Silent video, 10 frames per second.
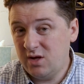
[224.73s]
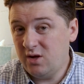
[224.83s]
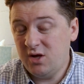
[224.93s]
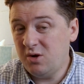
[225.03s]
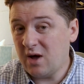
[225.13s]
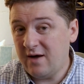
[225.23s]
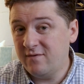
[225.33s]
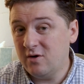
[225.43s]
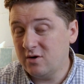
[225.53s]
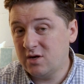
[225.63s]
you
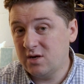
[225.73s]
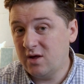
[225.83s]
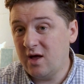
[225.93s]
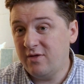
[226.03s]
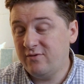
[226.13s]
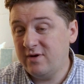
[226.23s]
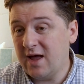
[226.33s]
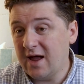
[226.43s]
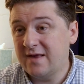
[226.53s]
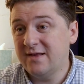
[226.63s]
have got
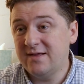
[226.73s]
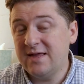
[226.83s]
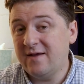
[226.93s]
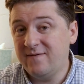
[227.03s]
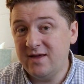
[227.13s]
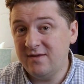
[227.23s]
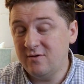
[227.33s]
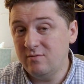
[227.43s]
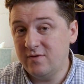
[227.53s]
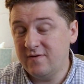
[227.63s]
three excellent DFA
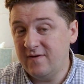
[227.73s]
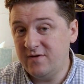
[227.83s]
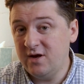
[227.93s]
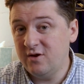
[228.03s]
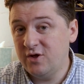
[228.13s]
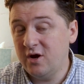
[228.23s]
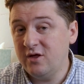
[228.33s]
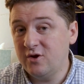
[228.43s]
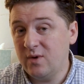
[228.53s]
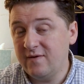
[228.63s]
zooms: the
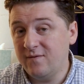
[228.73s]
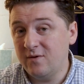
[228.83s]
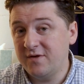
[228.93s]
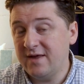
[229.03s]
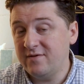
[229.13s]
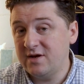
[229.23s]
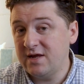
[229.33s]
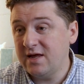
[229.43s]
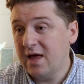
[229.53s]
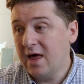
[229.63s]
50-30, the
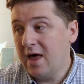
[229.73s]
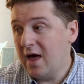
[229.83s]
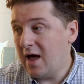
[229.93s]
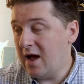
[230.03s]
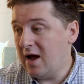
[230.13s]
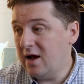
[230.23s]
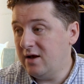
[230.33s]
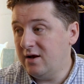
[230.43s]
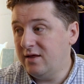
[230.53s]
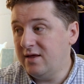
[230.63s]
24-70,
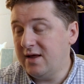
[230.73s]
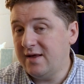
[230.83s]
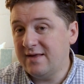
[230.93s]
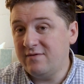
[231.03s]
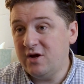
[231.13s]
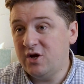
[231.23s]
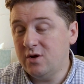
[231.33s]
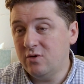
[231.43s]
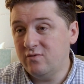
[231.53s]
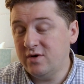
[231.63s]
and the
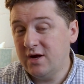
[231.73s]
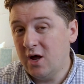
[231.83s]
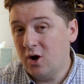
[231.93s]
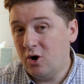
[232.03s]
70-200.